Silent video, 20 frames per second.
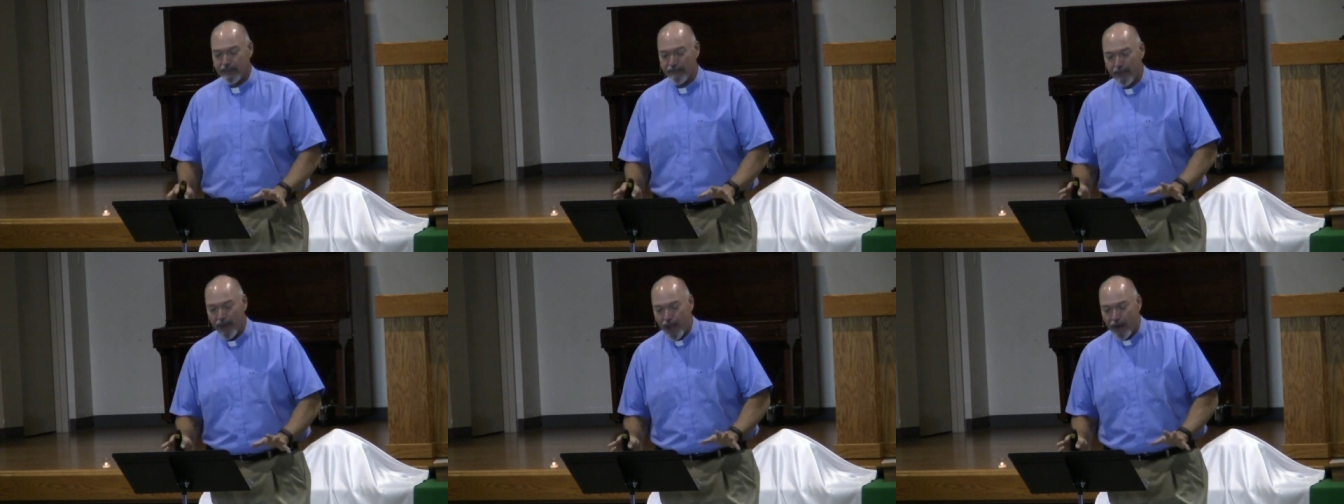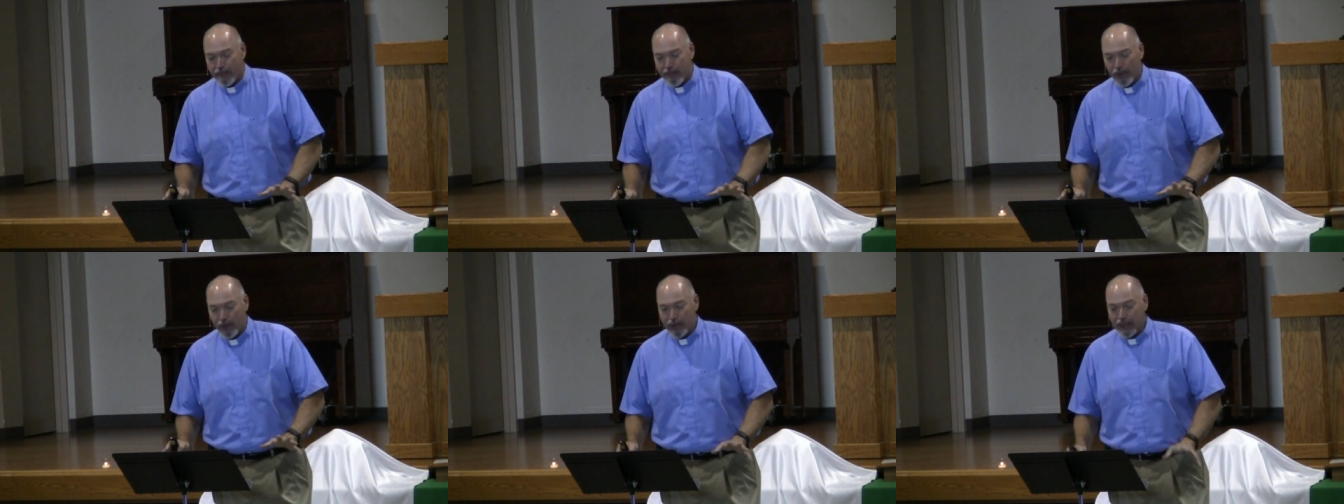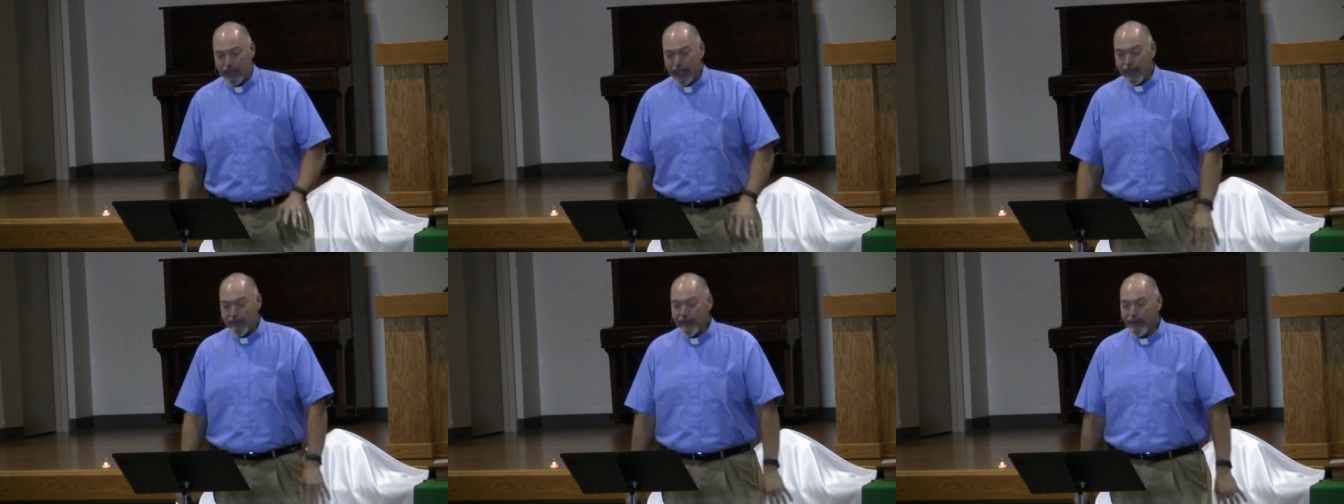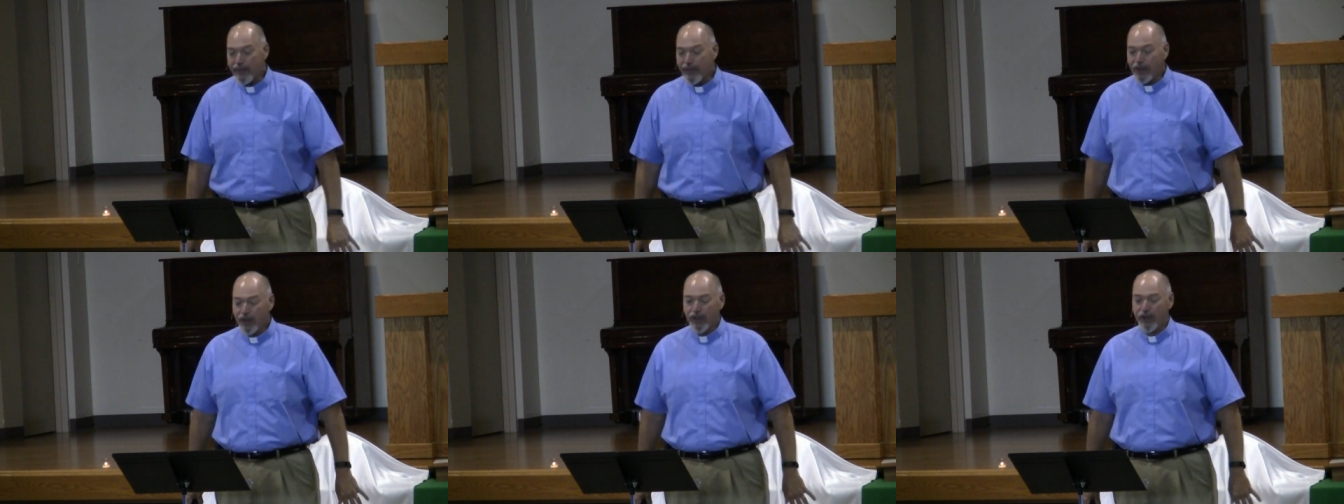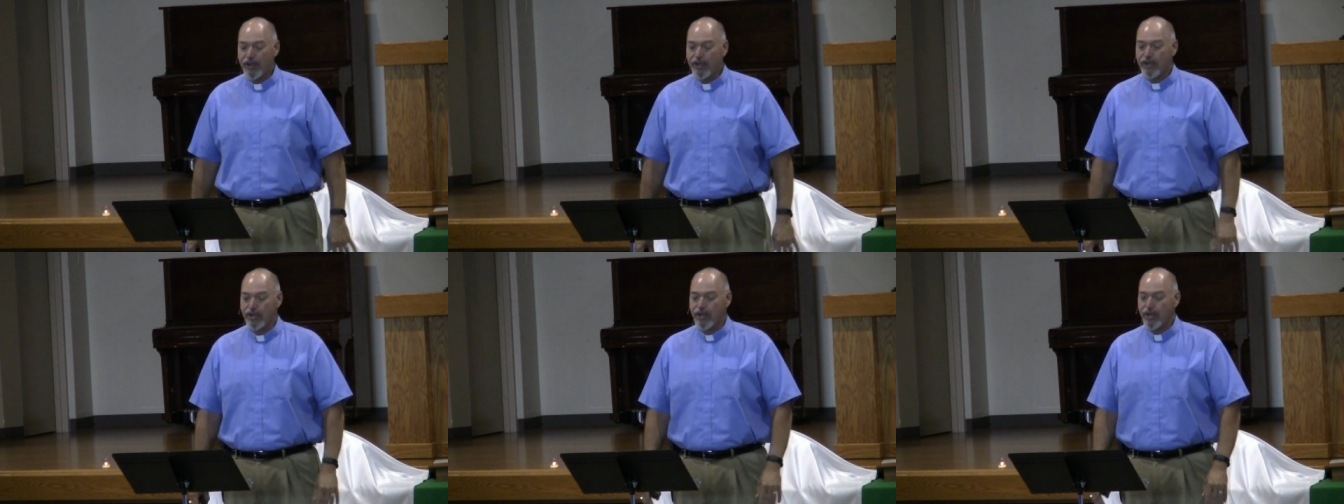and proclaiming the
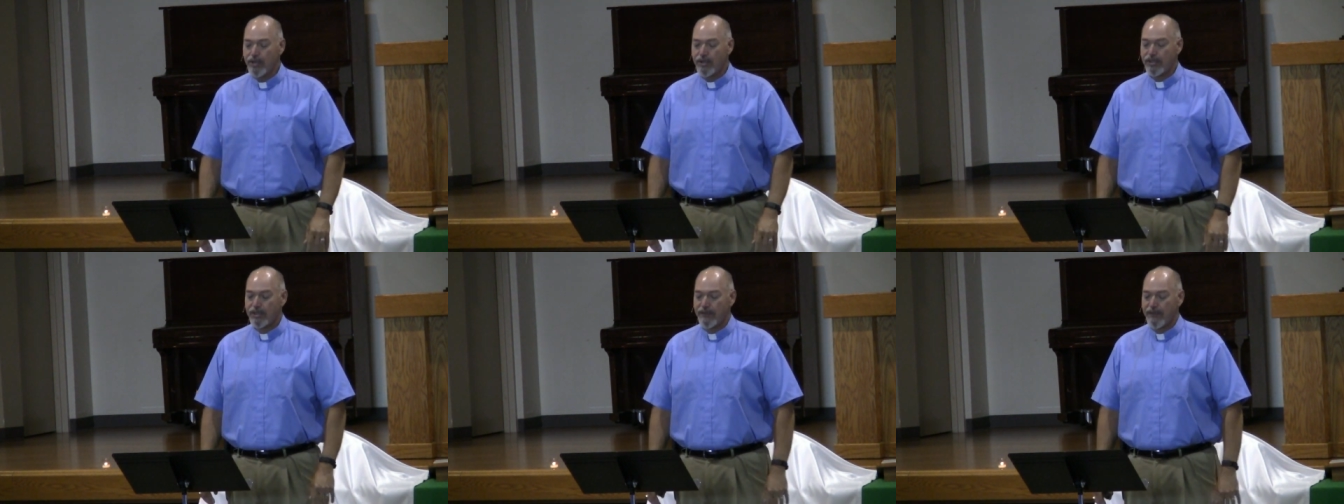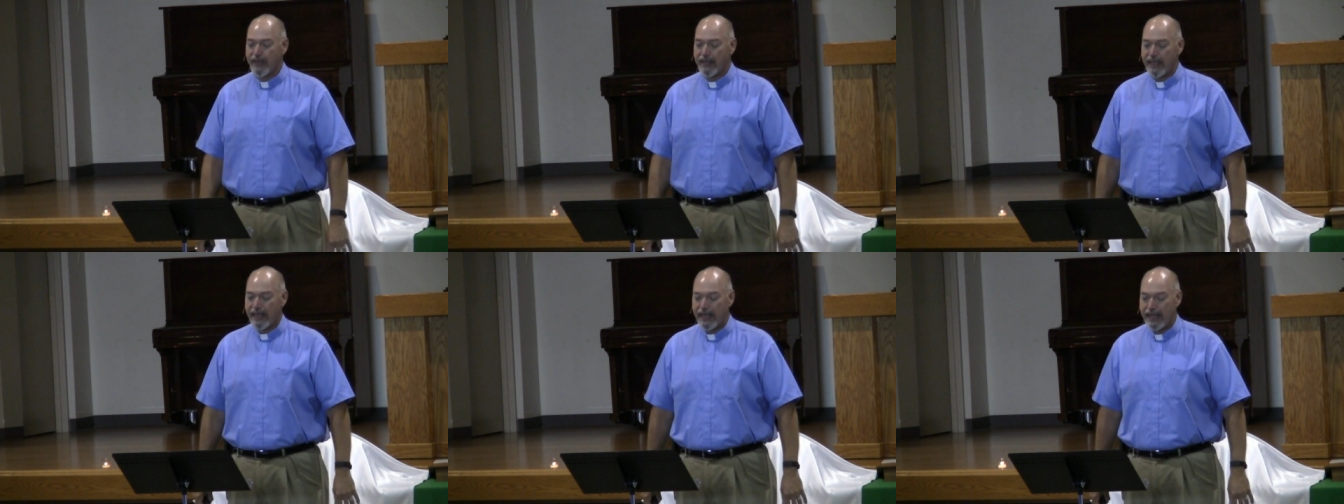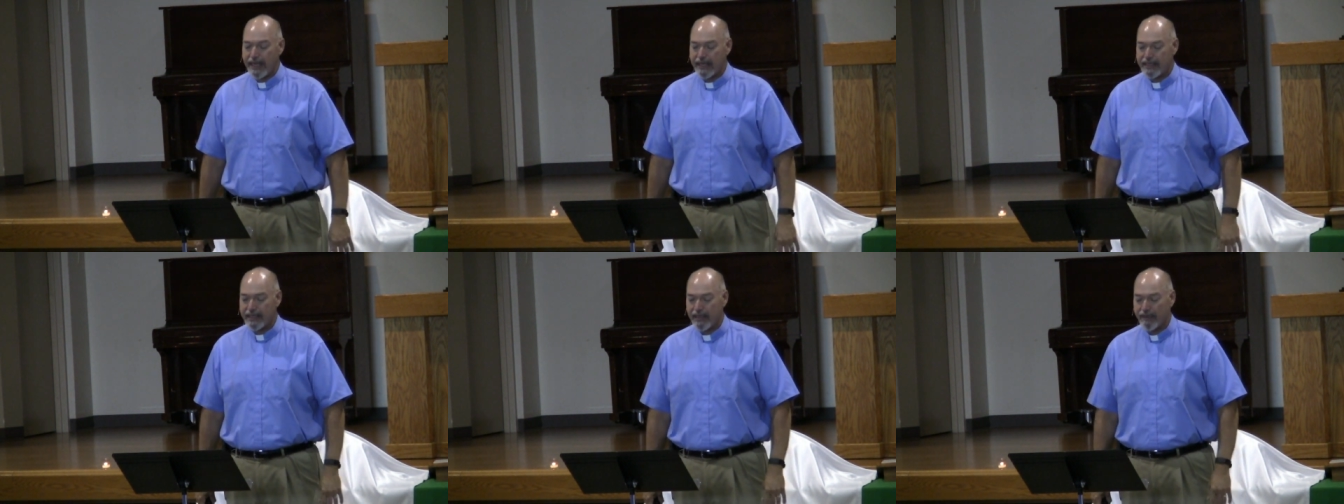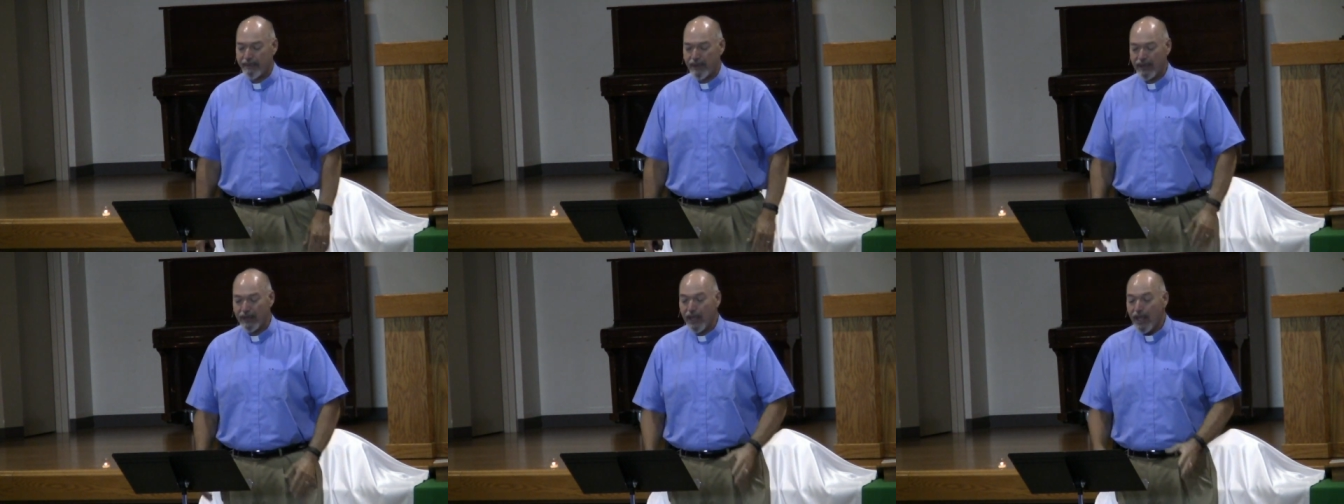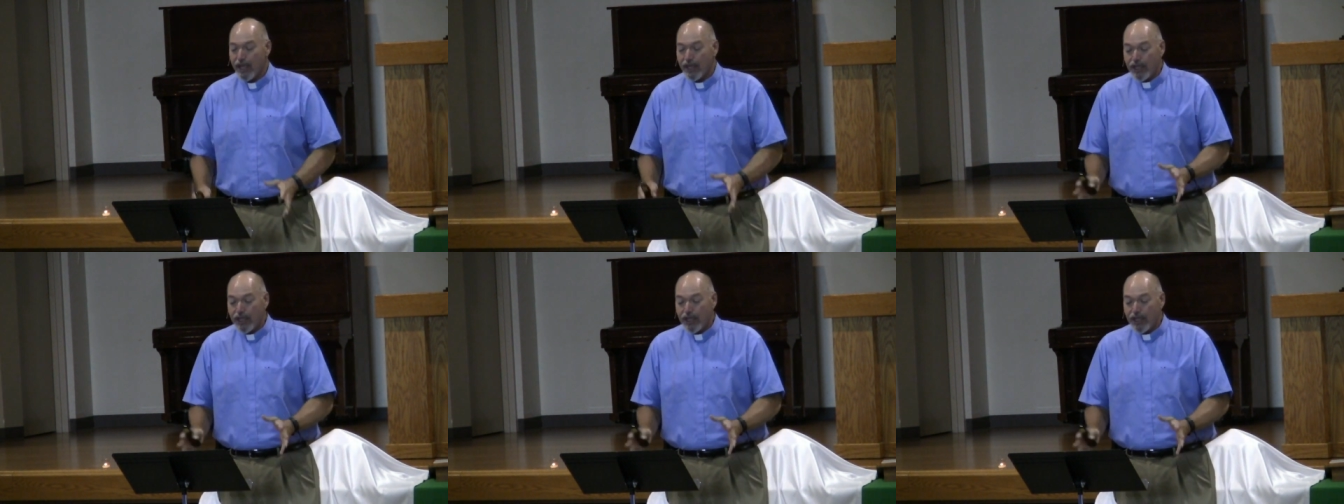good news of the kingdom and